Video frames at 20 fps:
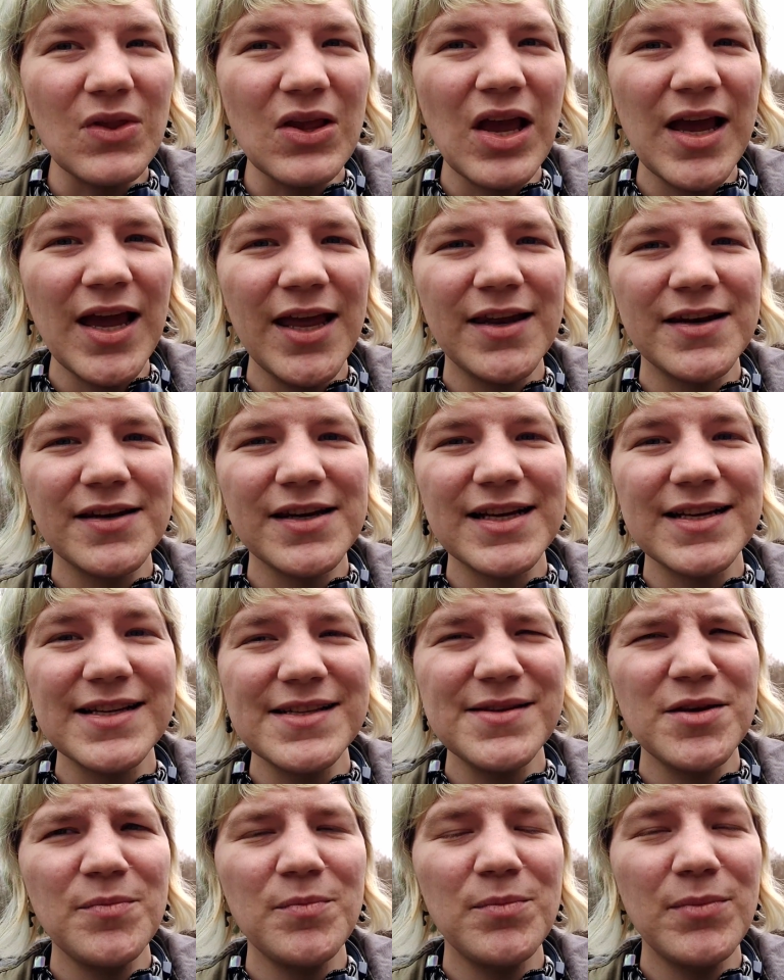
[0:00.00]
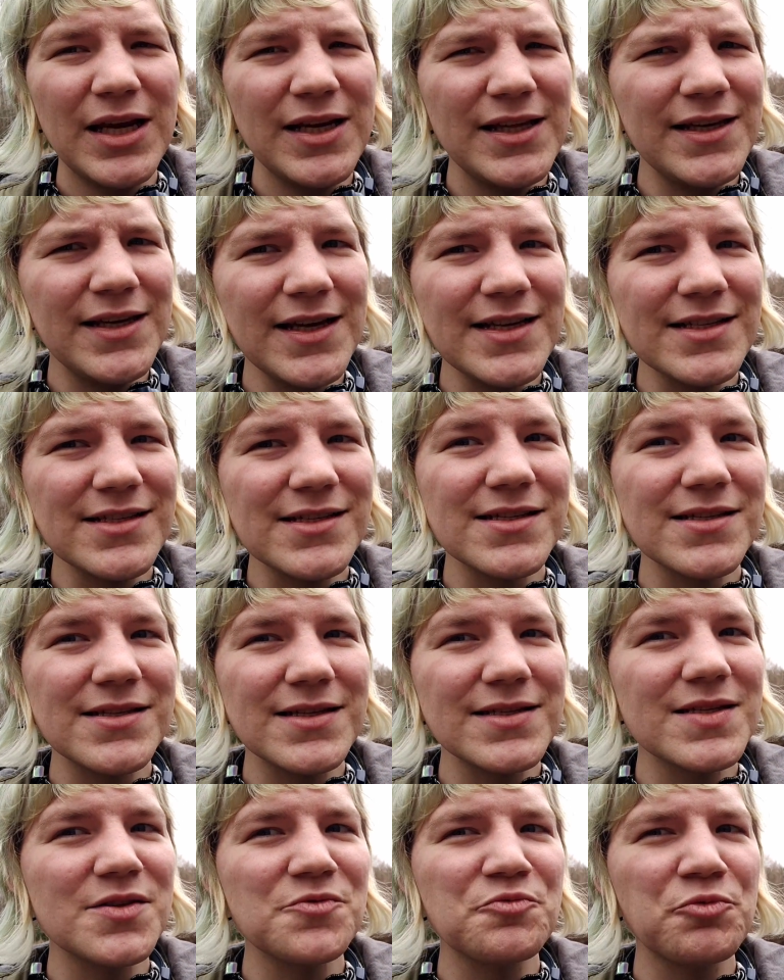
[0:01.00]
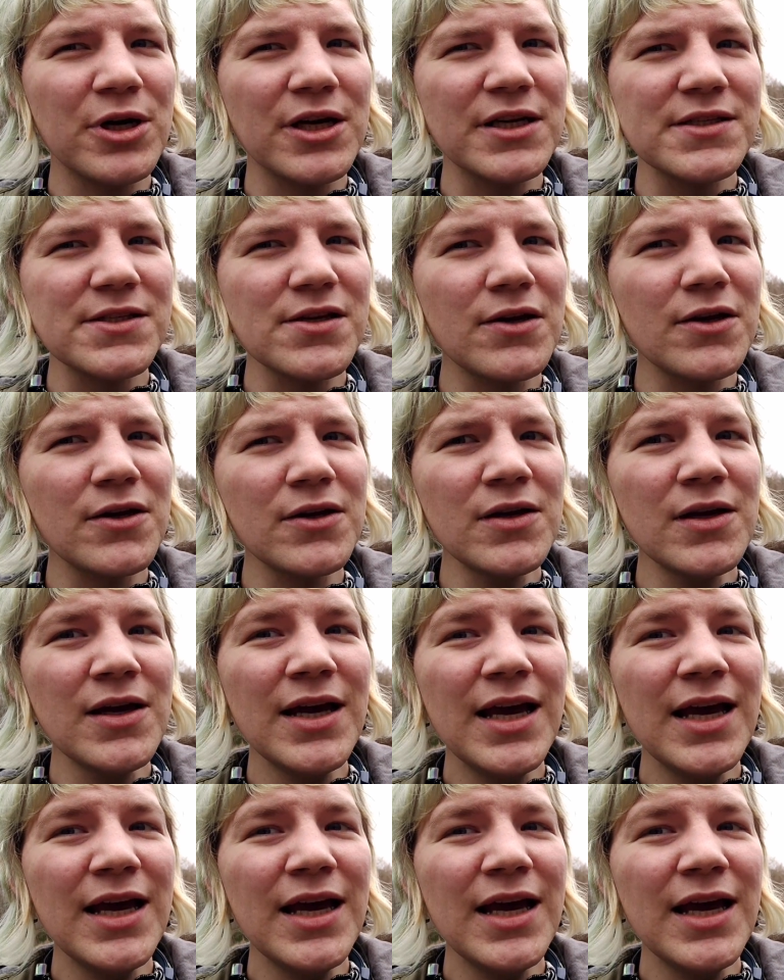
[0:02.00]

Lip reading: And in many cases, this is what I saw.